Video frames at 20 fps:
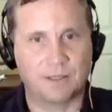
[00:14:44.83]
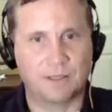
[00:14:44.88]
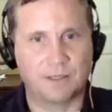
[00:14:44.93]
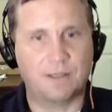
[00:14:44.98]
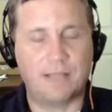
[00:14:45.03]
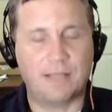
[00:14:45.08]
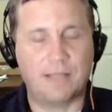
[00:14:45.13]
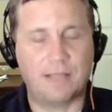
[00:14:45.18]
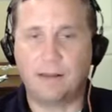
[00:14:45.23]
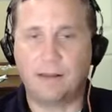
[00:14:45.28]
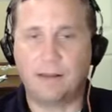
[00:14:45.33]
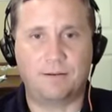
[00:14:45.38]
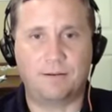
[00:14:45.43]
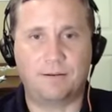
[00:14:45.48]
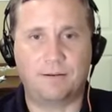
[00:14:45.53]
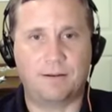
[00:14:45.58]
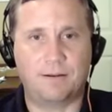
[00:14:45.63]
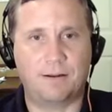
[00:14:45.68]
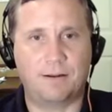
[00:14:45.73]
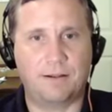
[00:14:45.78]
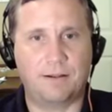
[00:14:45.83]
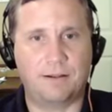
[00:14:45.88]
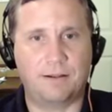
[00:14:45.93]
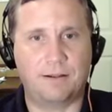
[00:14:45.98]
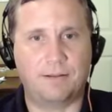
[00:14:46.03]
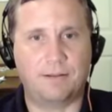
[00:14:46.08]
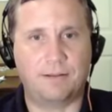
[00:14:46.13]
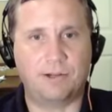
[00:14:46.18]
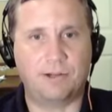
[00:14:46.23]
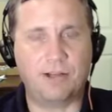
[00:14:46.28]
Yeah,
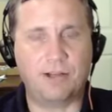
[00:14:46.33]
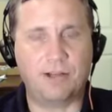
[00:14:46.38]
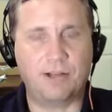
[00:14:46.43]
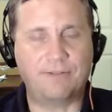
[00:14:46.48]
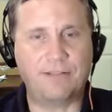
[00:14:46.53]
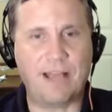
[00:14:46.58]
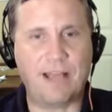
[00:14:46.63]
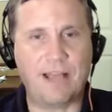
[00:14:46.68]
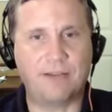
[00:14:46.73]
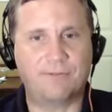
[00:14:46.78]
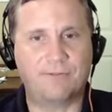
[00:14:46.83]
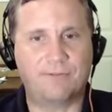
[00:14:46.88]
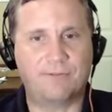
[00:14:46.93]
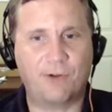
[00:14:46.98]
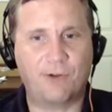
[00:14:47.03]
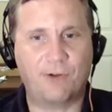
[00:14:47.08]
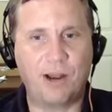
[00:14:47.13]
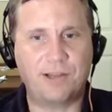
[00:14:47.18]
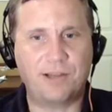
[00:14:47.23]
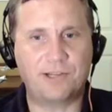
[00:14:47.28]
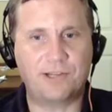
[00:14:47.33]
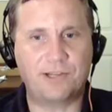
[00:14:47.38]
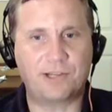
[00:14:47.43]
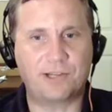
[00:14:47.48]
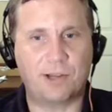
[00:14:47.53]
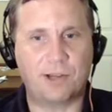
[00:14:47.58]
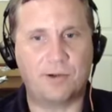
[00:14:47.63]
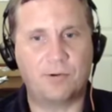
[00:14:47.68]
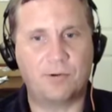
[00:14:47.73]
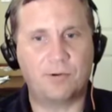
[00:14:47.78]
they're definitely out in front.
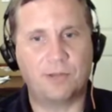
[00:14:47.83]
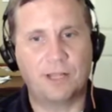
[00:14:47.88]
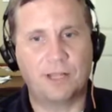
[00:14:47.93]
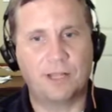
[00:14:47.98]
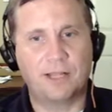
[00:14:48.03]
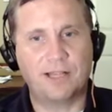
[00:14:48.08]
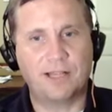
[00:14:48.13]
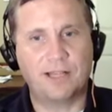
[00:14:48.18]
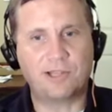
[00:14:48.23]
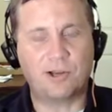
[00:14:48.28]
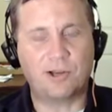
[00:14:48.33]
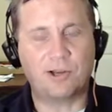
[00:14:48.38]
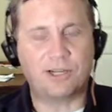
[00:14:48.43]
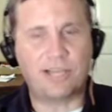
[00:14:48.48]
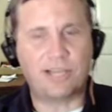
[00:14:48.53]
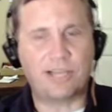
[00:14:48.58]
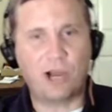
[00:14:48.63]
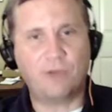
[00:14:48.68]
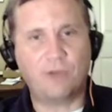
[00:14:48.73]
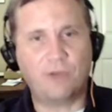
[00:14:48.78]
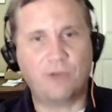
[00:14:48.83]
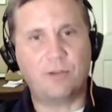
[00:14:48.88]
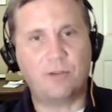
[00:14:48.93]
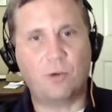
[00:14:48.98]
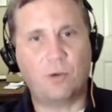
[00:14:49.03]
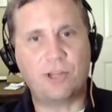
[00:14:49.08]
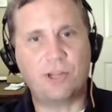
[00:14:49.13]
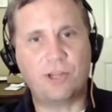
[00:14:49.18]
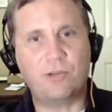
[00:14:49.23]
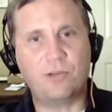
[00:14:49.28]
So let's go to
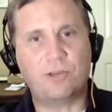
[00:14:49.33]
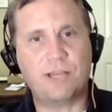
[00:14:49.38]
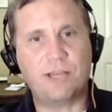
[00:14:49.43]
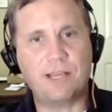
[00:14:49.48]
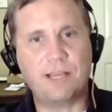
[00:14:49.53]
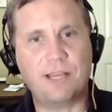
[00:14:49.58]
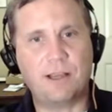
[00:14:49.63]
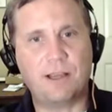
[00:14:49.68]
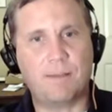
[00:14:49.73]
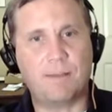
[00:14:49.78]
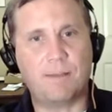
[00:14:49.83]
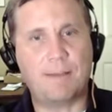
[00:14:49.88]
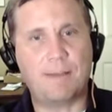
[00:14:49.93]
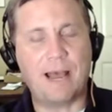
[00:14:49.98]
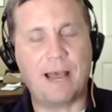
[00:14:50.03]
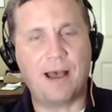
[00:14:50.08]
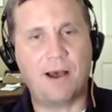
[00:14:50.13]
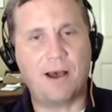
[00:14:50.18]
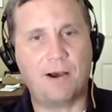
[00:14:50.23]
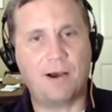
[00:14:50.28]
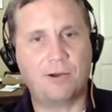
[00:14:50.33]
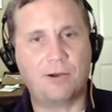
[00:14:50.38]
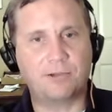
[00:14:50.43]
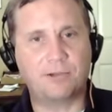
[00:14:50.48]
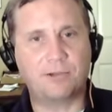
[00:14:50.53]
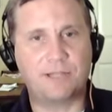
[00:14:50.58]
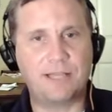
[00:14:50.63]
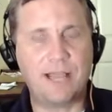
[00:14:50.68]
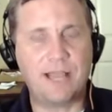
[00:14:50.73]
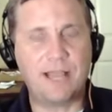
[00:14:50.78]
Kelvin. What do you think
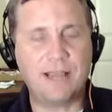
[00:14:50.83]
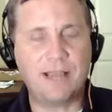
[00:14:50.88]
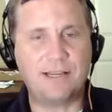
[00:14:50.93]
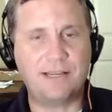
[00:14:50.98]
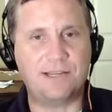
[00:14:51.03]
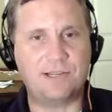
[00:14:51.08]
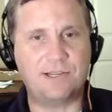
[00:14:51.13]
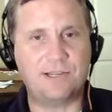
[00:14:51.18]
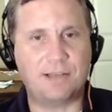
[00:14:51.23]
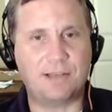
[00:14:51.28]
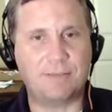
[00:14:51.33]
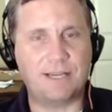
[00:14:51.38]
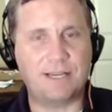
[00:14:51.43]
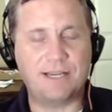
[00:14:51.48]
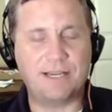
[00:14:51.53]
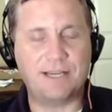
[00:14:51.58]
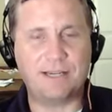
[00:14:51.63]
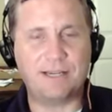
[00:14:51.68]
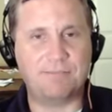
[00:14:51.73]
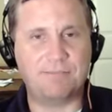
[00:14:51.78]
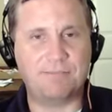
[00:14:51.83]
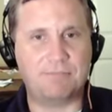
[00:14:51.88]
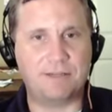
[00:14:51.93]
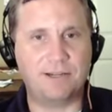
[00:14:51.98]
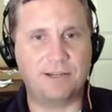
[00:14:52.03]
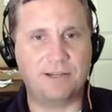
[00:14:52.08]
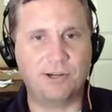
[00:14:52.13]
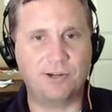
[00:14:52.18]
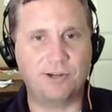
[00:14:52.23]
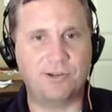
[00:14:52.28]
about the Yankees? I mean,
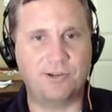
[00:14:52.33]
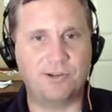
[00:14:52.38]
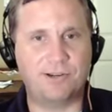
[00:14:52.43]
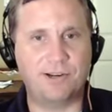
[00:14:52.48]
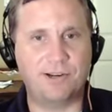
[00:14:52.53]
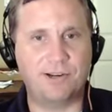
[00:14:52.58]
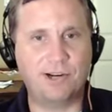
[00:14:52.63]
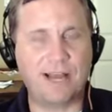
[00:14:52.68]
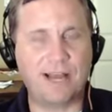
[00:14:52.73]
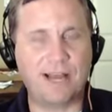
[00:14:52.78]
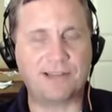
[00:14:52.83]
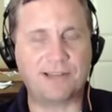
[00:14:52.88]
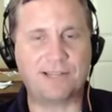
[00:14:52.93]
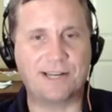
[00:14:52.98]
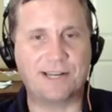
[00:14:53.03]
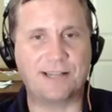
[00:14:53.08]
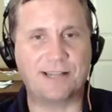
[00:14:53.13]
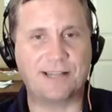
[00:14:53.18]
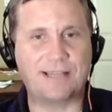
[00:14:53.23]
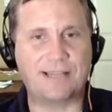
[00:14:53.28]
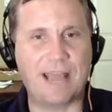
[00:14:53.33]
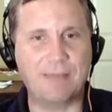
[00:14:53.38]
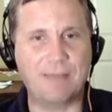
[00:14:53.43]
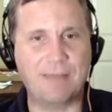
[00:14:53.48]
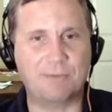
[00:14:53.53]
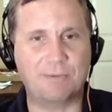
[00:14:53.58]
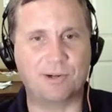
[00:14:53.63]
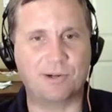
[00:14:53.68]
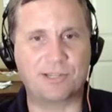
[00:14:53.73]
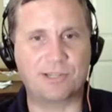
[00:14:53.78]
you're kind of sitting in the
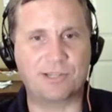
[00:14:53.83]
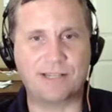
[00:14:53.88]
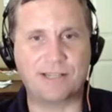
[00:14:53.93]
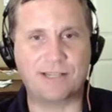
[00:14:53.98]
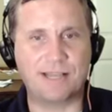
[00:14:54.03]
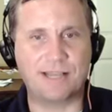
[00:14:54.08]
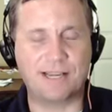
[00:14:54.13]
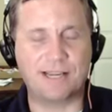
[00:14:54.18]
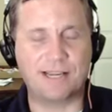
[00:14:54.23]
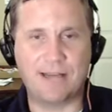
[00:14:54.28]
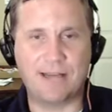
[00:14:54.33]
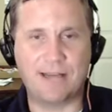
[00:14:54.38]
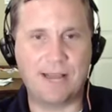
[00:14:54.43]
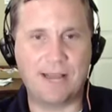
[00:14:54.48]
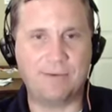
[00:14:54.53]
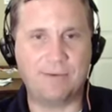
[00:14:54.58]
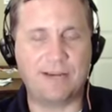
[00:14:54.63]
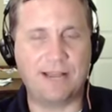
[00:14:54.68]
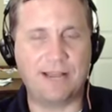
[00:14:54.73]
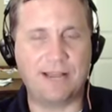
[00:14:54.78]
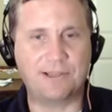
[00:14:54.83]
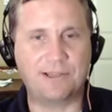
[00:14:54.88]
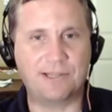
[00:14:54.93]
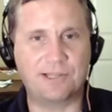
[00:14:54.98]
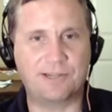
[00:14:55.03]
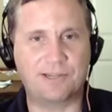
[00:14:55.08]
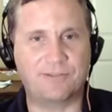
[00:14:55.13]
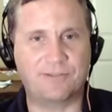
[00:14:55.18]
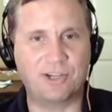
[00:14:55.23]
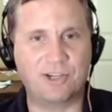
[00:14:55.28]
catbird seat thinking, hey, we got this
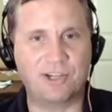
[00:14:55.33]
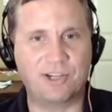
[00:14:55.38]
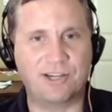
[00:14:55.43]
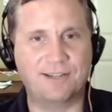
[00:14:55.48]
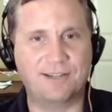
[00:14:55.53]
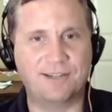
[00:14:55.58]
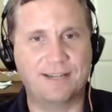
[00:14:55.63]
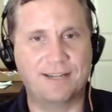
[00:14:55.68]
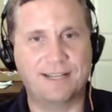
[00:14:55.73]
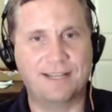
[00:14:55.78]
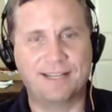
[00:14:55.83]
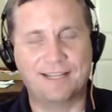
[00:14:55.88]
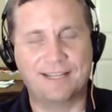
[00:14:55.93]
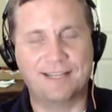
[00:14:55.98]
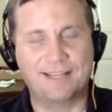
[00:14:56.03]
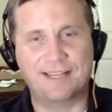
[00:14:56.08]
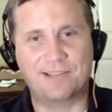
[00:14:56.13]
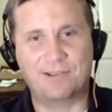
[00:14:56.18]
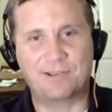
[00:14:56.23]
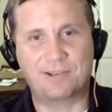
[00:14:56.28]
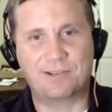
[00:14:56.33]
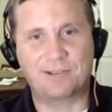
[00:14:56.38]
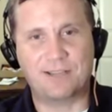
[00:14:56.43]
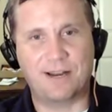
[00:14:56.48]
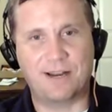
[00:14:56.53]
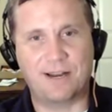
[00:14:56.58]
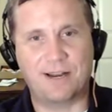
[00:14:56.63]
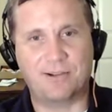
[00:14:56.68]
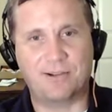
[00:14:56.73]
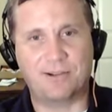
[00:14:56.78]
division. It's
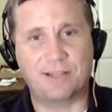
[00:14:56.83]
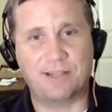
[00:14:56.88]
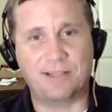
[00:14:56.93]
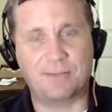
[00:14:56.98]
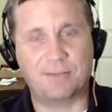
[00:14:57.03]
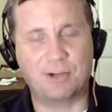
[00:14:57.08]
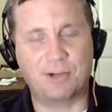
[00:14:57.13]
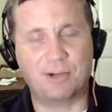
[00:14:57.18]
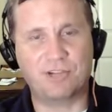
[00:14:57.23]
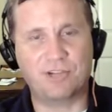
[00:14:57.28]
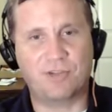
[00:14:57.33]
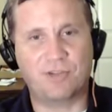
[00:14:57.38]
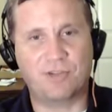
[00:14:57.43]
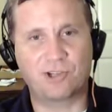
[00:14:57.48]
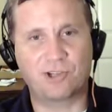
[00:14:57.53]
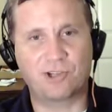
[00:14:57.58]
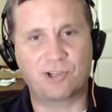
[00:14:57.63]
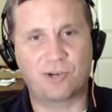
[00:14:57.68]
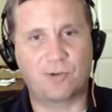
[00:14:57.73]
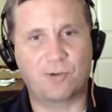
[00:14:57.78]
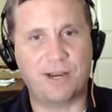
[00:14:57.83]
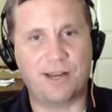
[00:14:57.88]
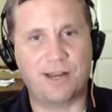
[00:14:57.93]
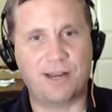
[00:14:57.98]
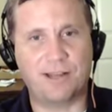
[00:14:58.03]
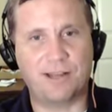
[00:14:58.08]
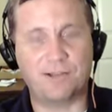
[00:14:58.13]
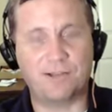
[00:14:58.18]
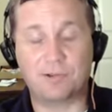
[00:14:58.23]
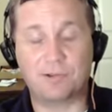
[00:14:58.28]
a bunch of
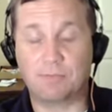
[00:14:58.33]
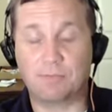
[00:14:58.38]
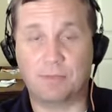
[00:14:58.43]
also-rans.